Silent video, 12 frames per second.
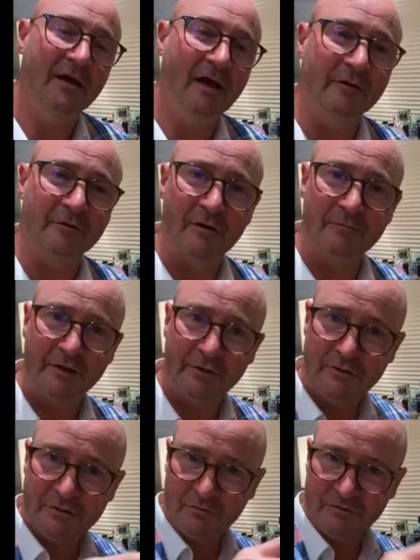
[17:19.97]
It'll go on my
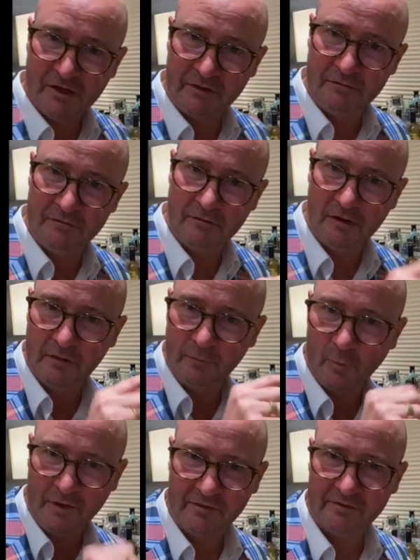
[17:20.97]
YouTube channel
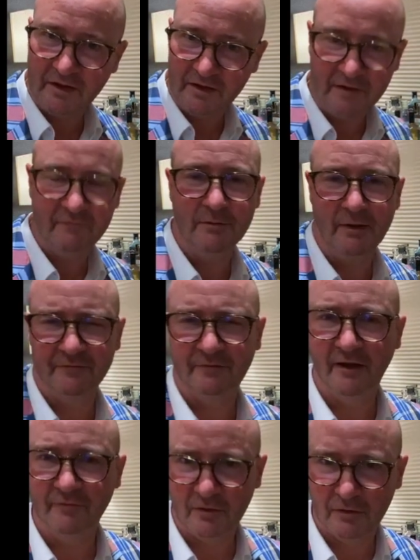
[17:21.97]
on Wednesday evening about
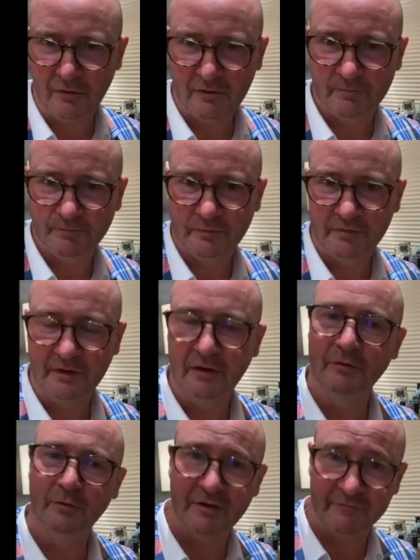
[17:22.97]
five o'clock.
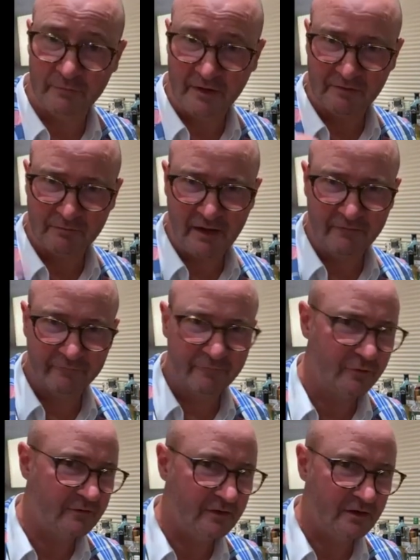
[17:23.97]
So look up, oh, there's about
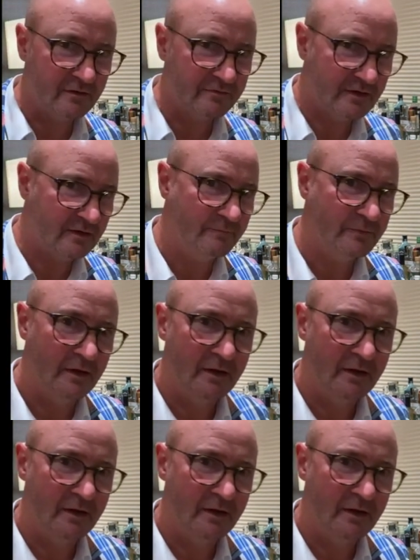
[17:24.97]
40 videos there.